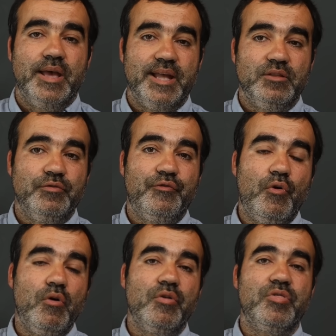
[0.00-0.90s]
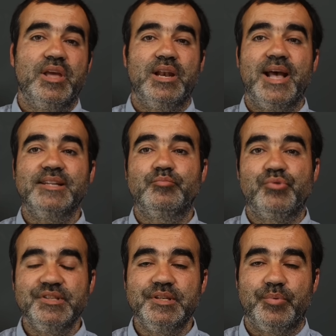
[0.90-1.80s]
And the fourth and last
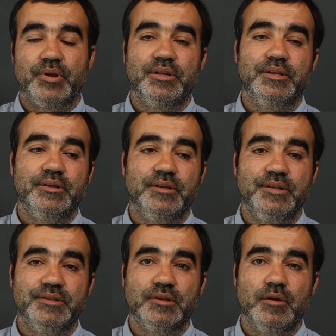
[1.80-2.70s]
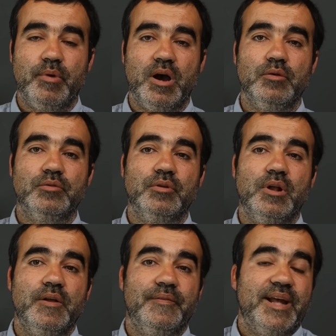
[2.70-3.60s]
principle is about
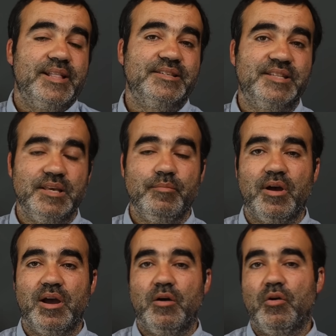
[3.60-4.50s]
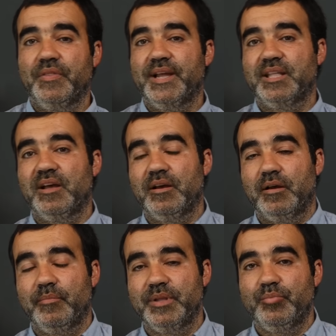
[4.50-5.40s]
data schema or
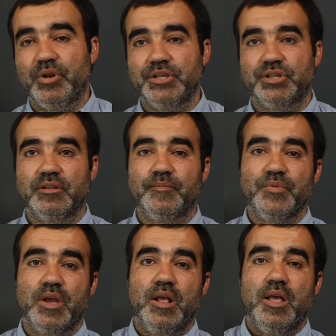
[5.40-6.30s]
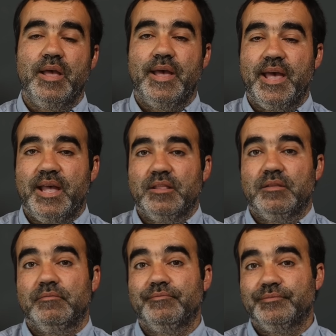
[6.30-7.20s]
data manipulation.
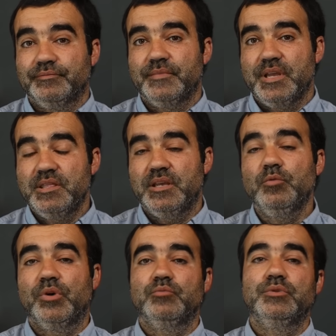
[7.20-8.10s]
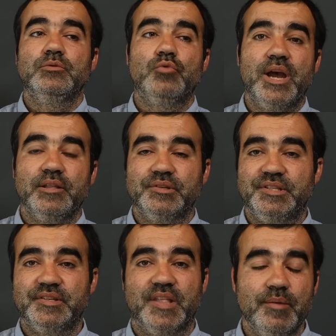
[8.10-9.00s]
And indeed, when we write a
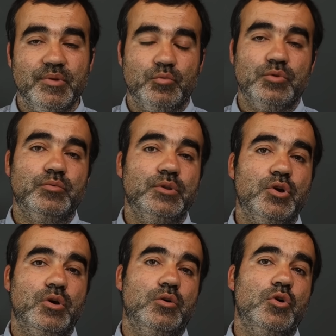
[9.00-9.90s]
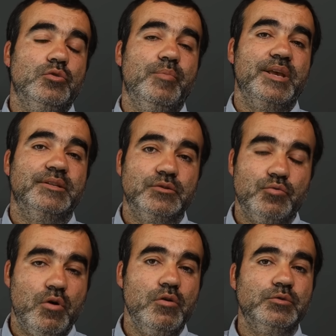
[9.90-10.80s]
system and when we, the code base
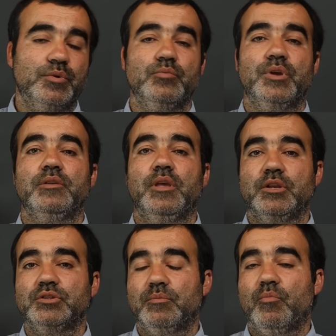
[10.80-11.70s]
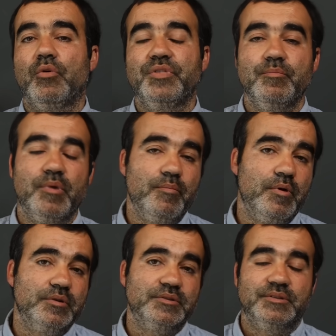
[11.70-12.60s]
grows, when we engage more team
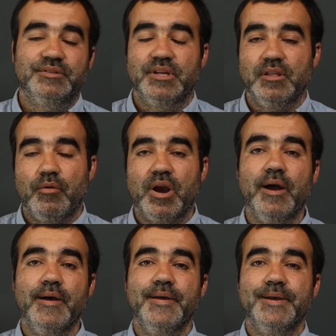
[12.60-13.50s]
members, etc.,